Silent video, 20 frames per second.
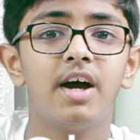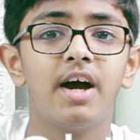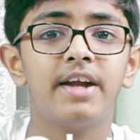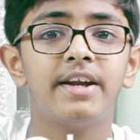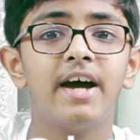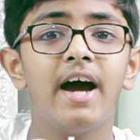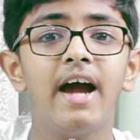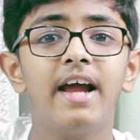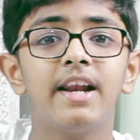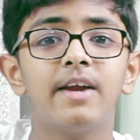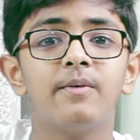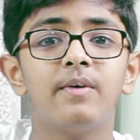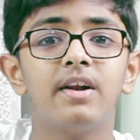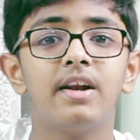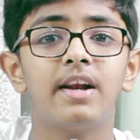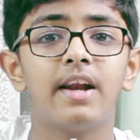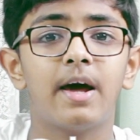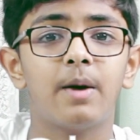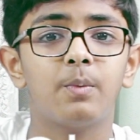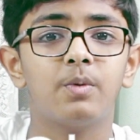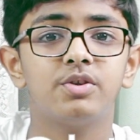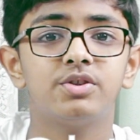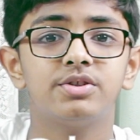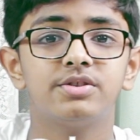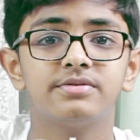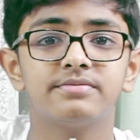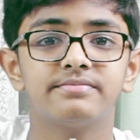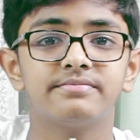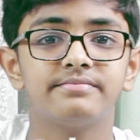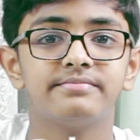and high-level language.